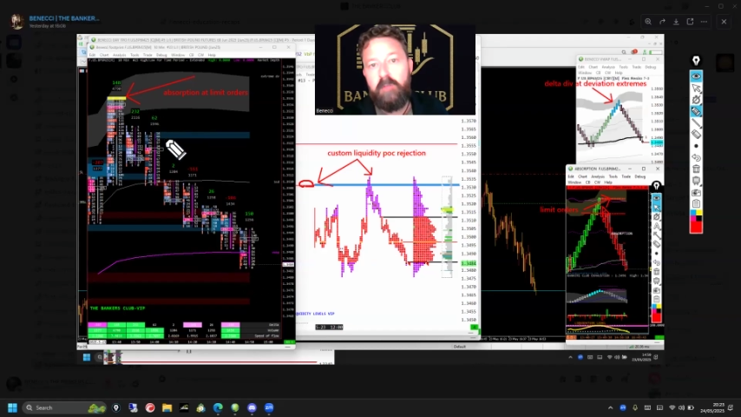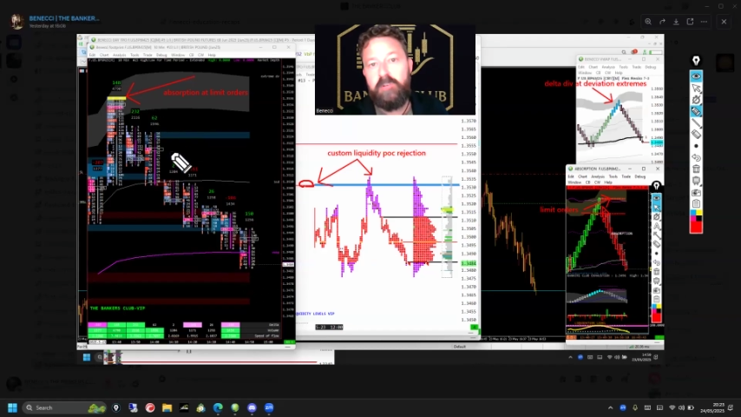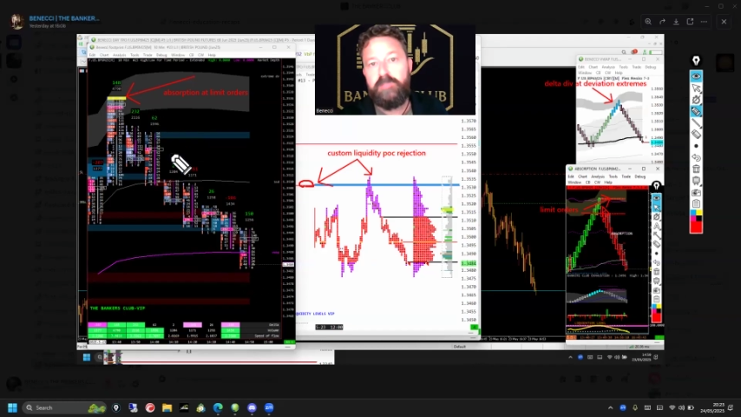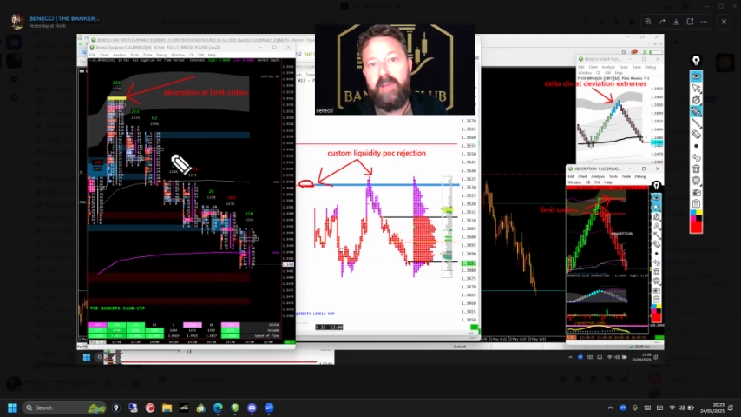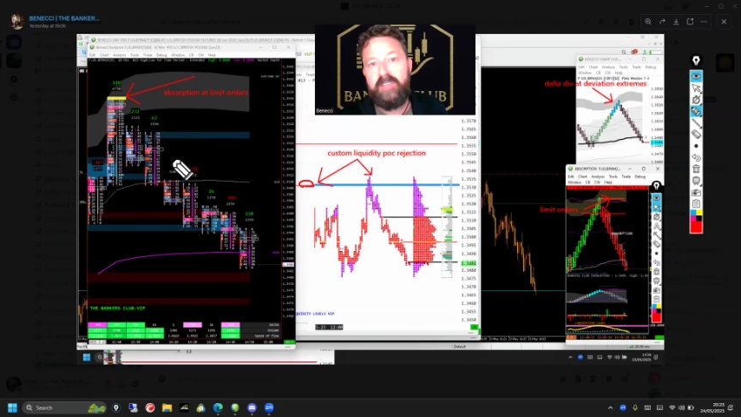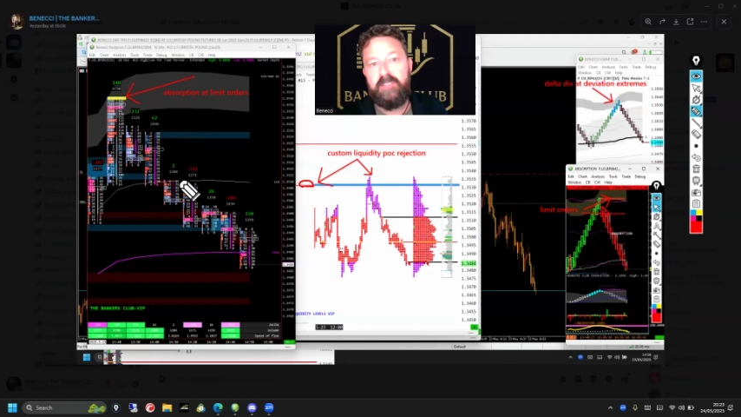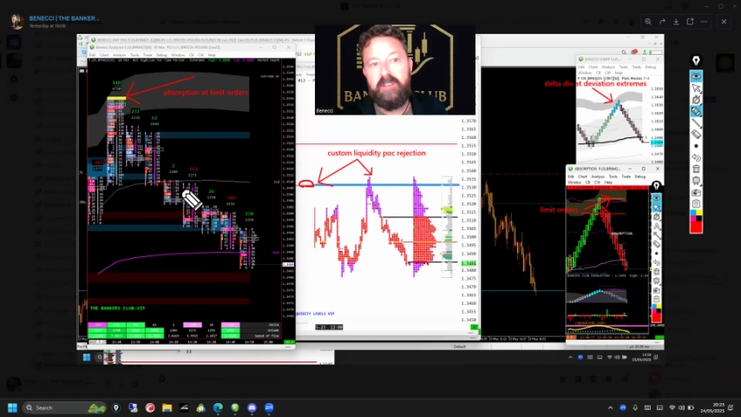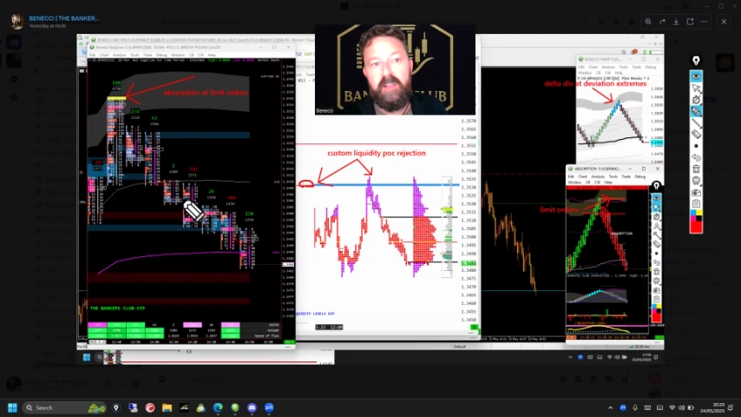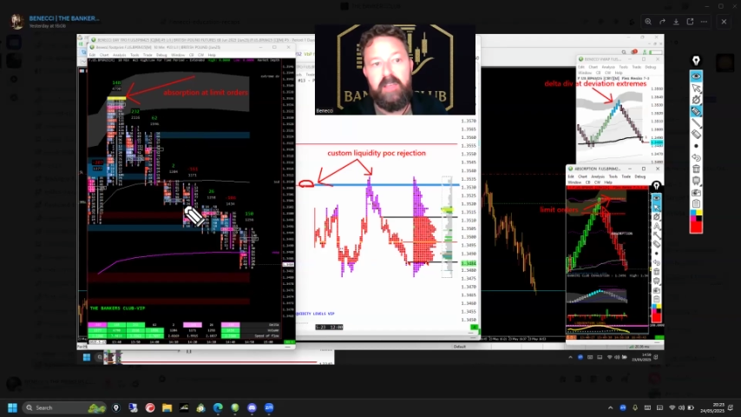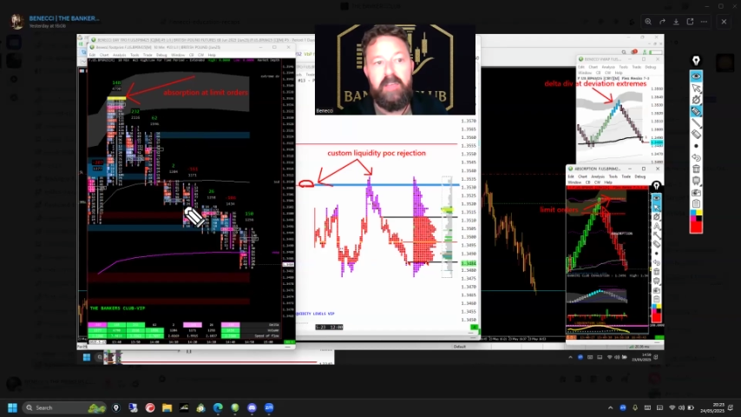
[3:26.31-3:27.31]
which
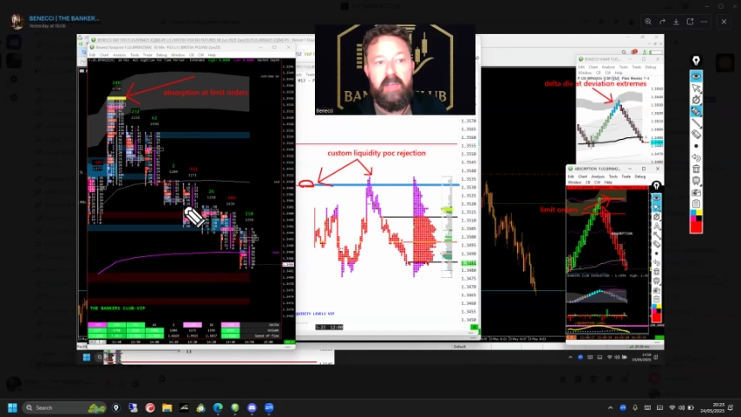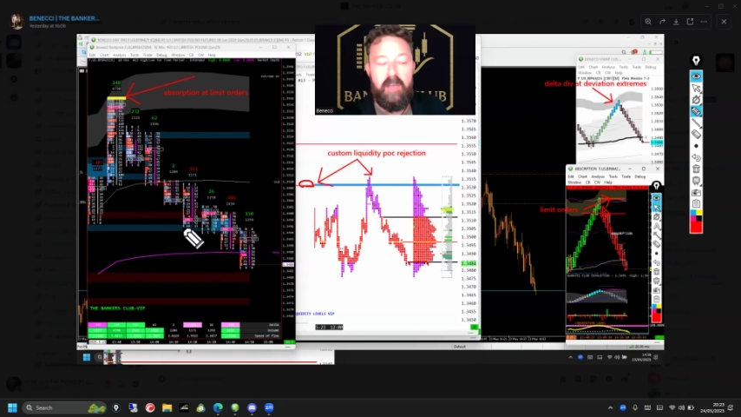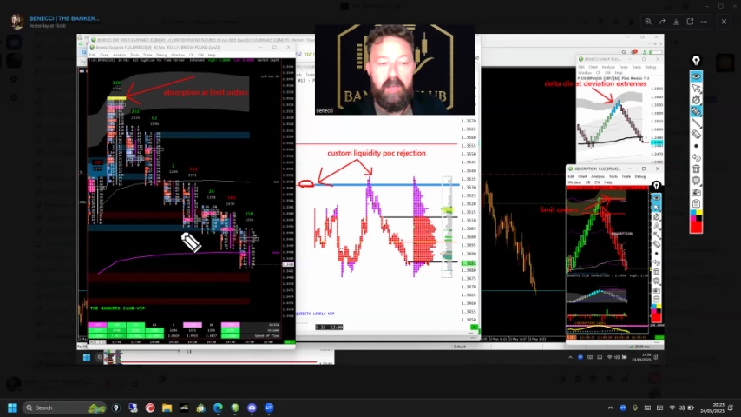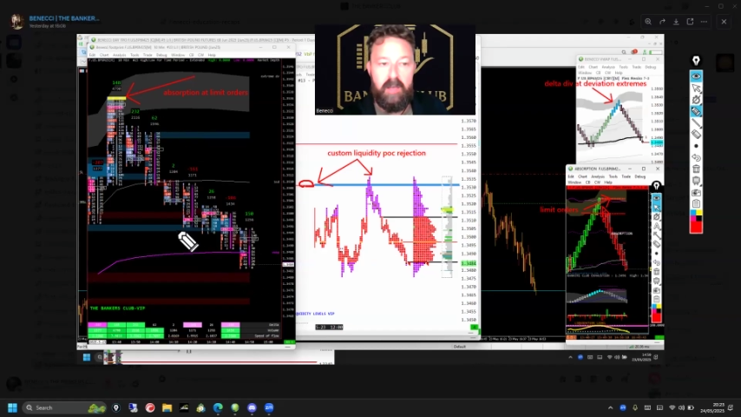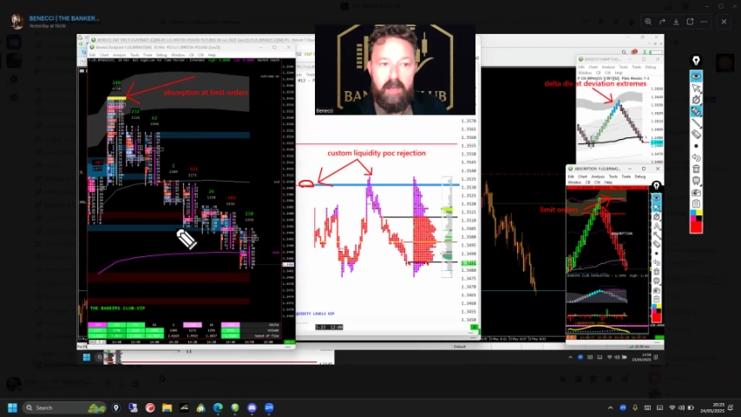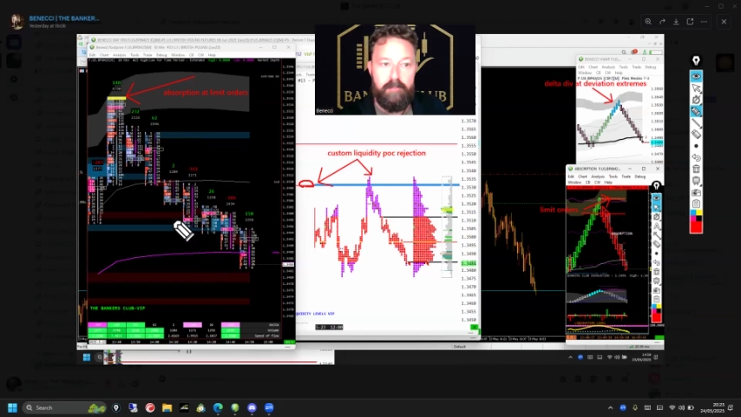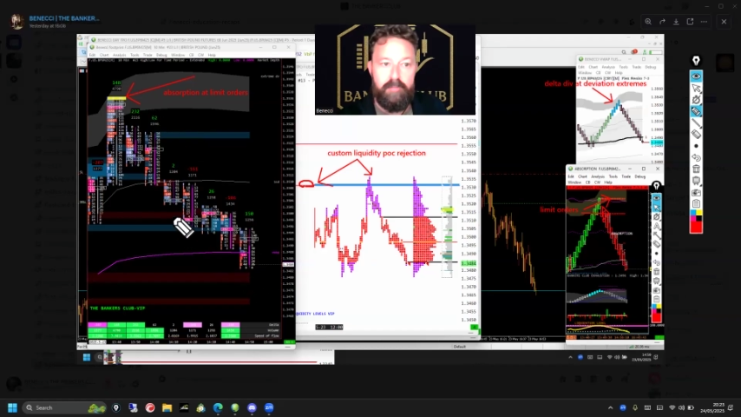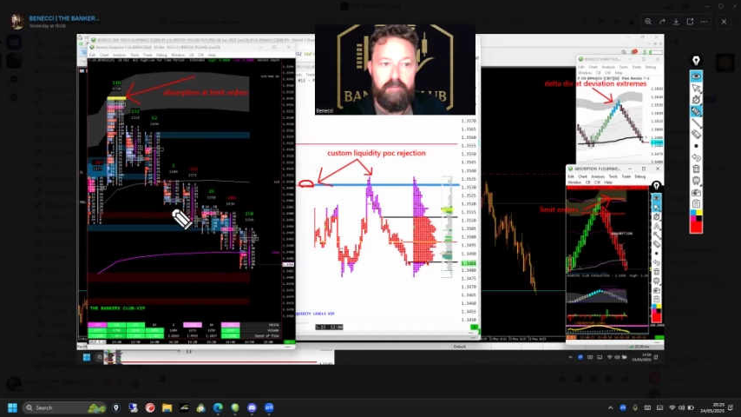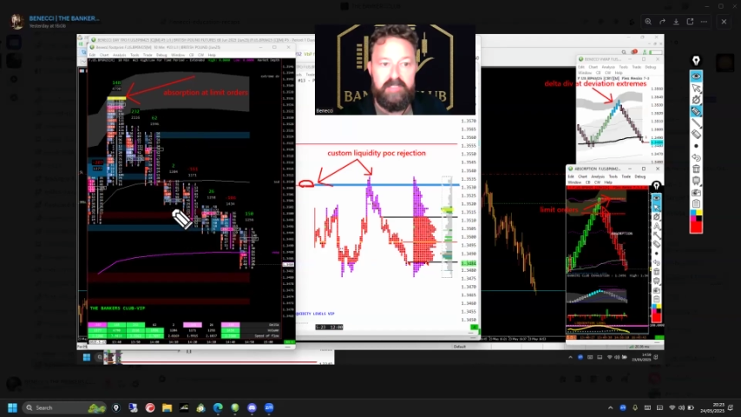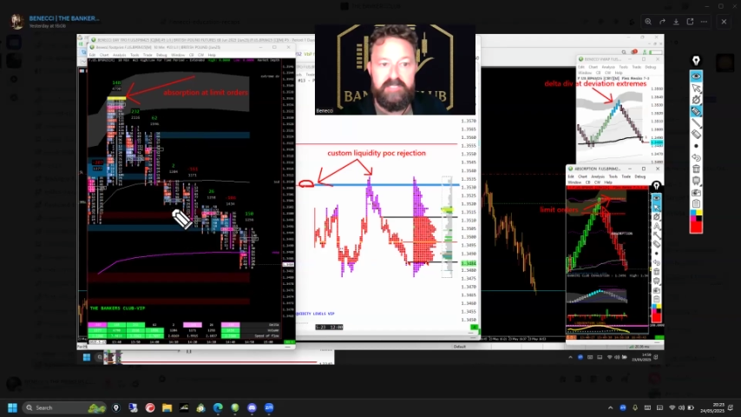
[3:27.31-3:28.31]
basically
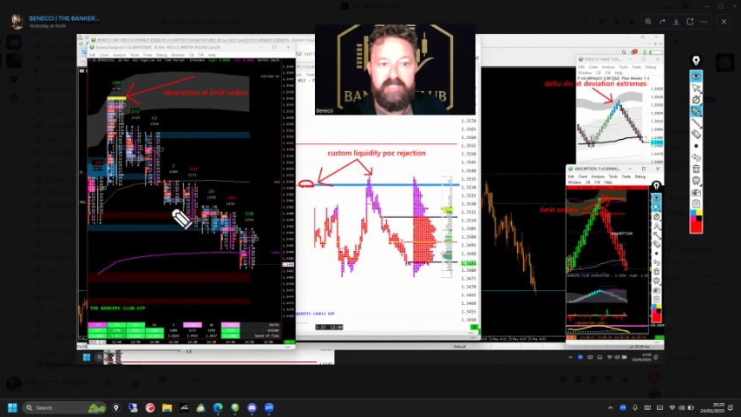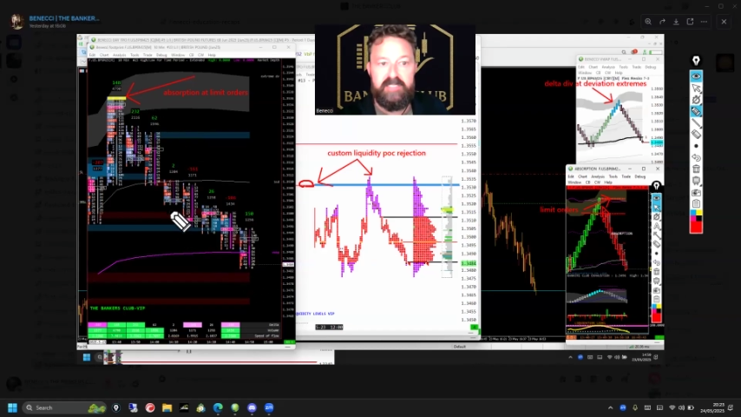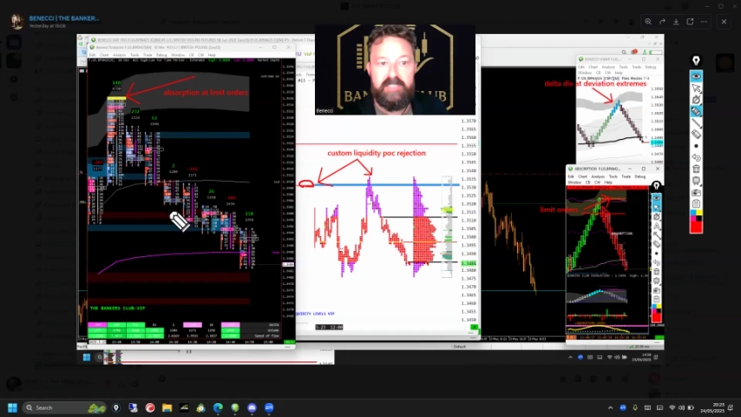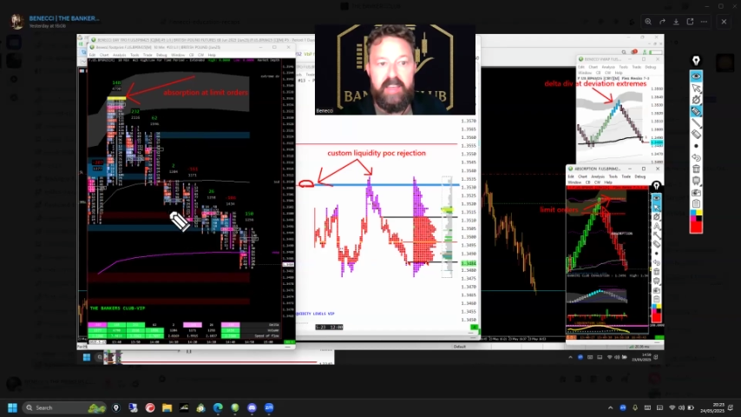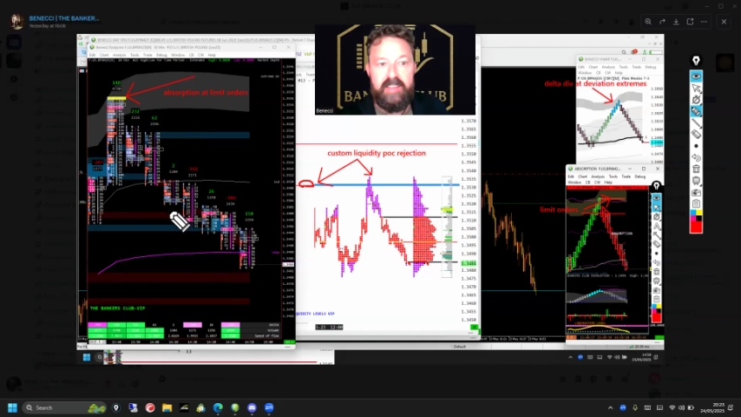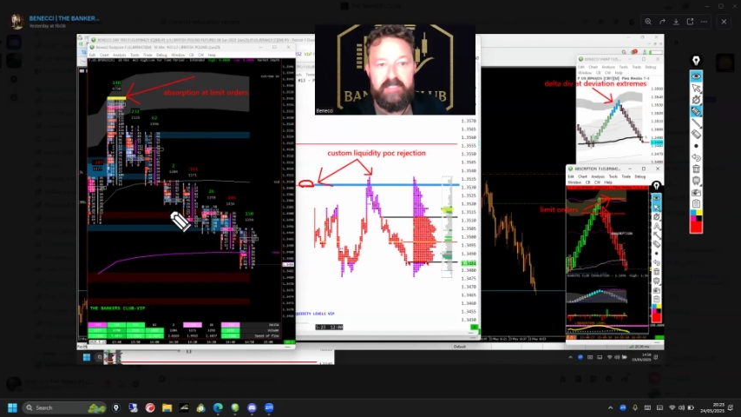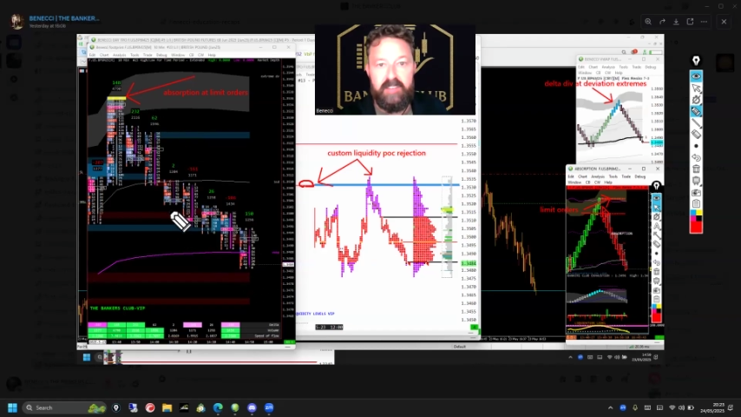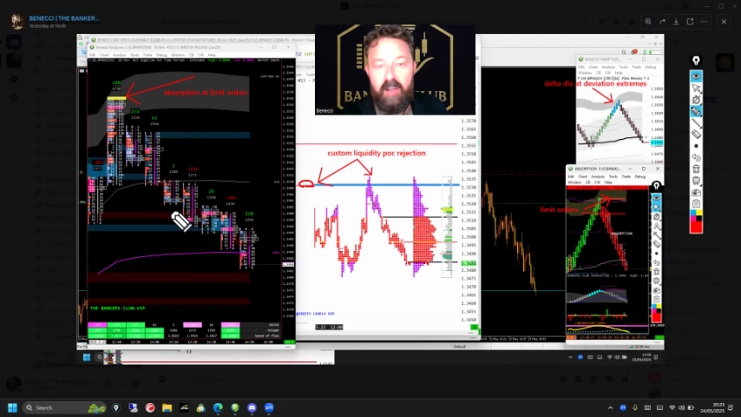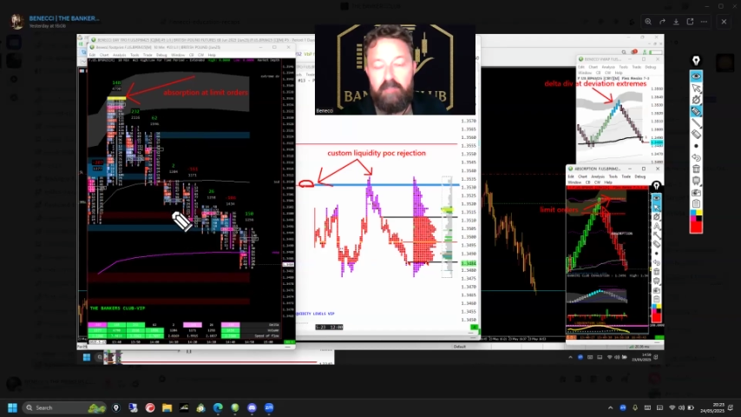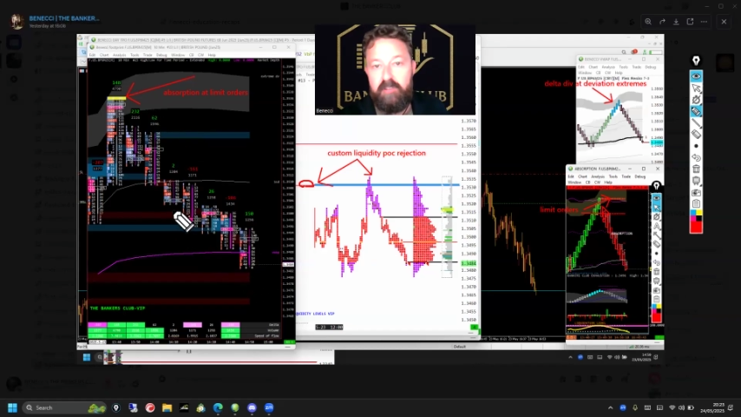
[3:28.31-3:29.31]
prints
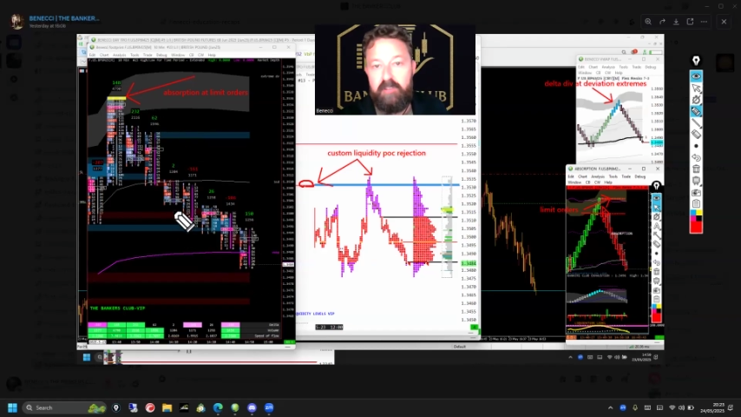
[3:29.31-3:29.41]
data,